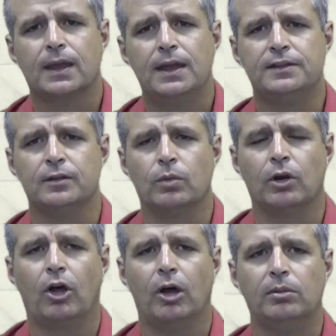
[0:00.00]
Is it
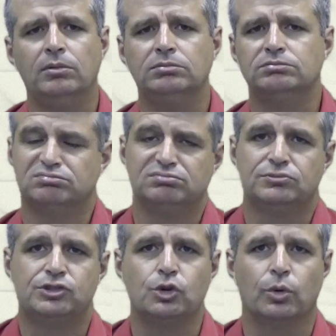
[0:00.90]
reliable?
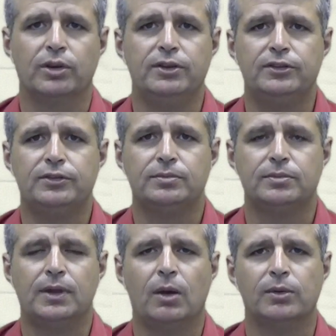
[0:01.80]
Sure is.
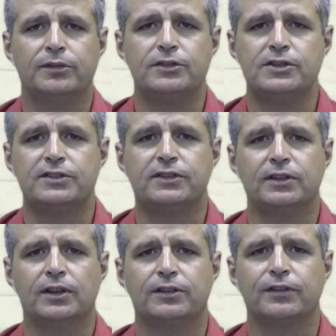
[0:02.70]
No one's suggesting
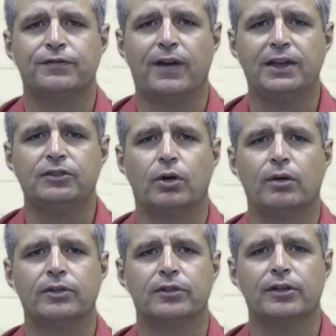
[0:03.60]
that it's a fake
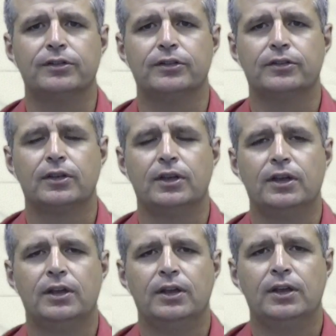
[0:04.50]
driver's licence.
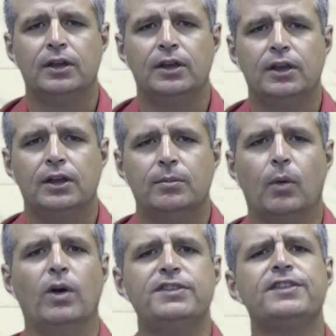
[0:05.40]

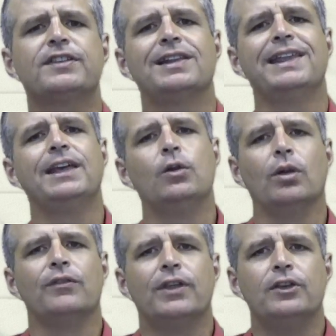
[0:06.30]
But once it's cleared
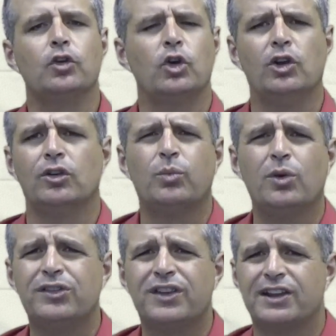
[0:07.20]
all of these hurdles, what
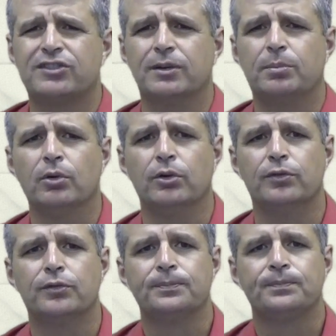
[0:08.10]
does it actually prove?
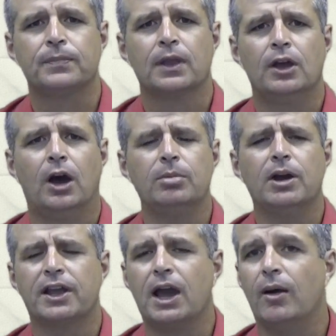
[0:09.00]
I'm
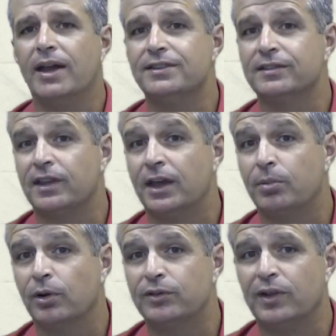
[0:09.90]
going to go ahead and say it
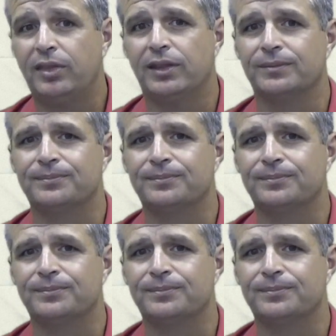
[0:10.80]
proves nothing.